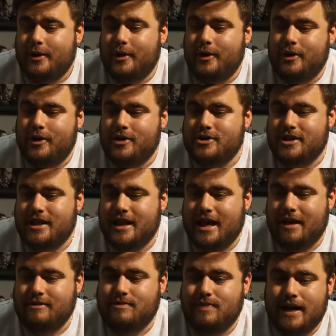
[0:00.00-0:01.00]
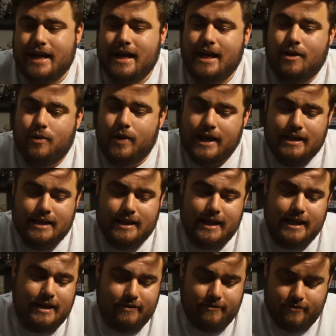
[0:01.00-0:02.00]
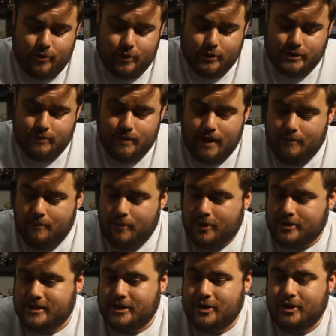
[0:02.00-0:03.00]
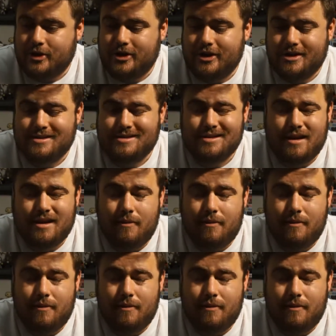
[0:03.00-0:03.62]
who usually comes back here weekly for some unboxing goodness.